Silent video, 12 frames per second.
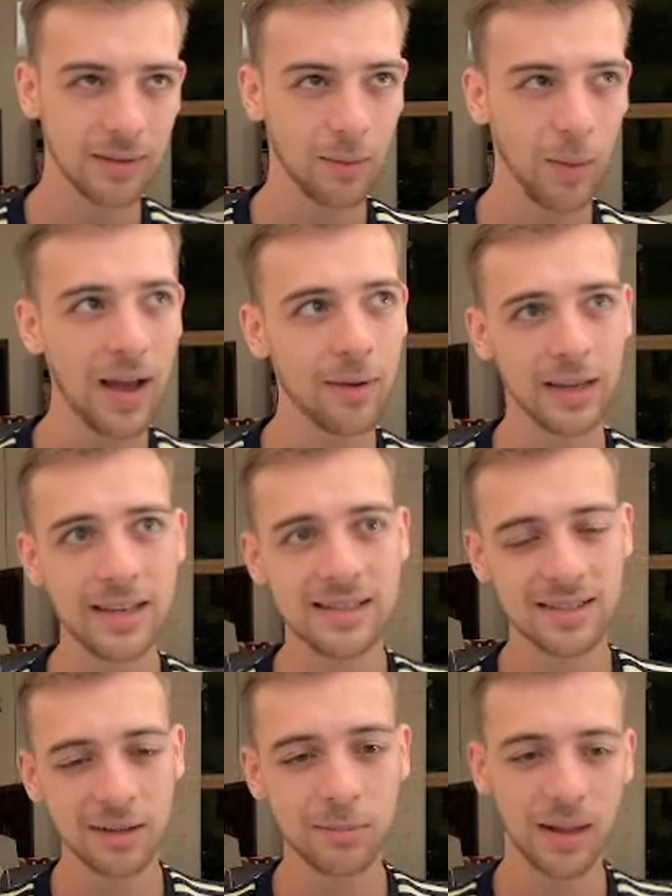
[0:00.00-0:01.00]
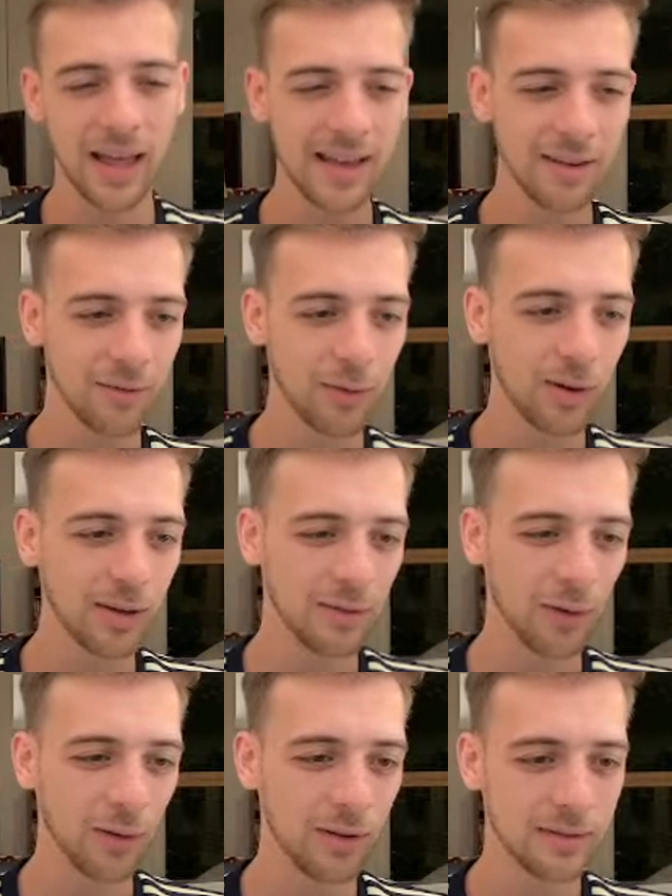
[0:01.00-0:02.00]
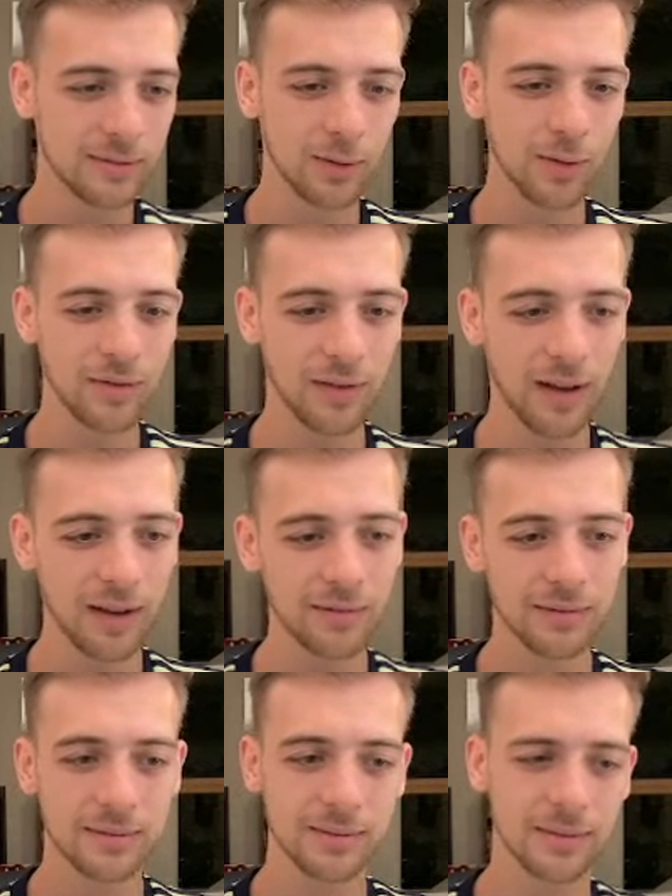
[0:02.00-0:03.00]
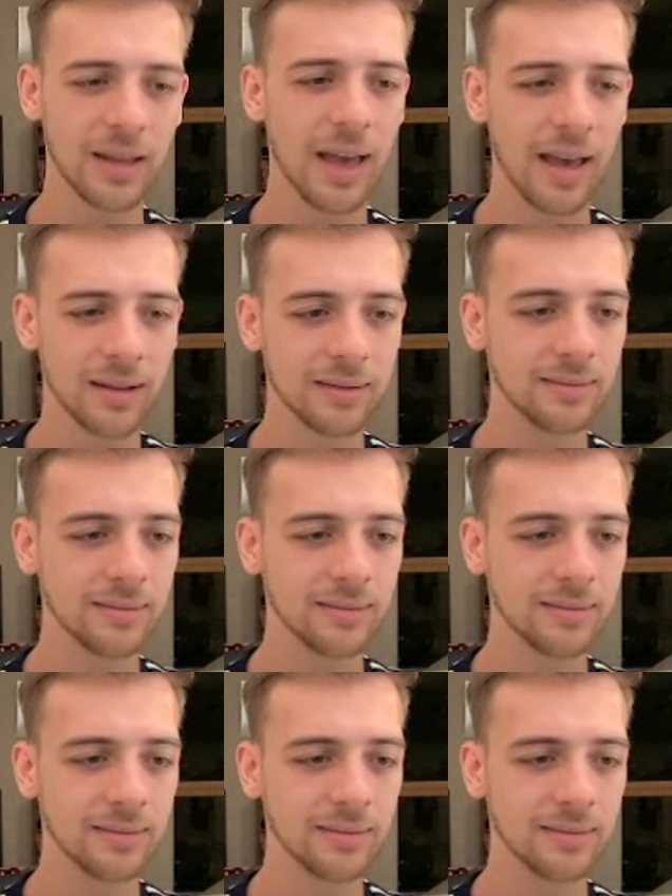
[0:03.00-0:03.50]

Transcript: Wow, he's still playing at 44, 45? Yeah.